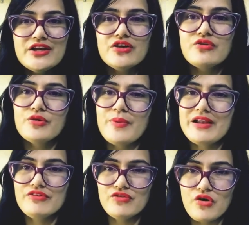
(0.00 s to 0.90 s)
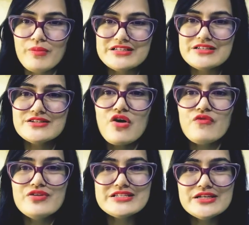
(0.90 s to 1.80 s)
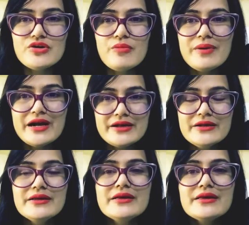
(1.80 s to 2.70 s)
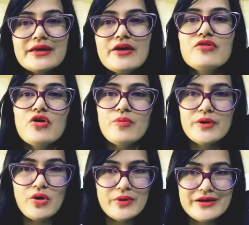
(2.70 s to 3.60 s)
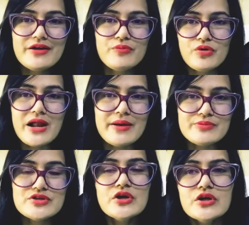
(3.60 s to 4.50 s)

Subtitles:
of the pelvic floor muscles, obviously your bladder can drop down and can prolapse.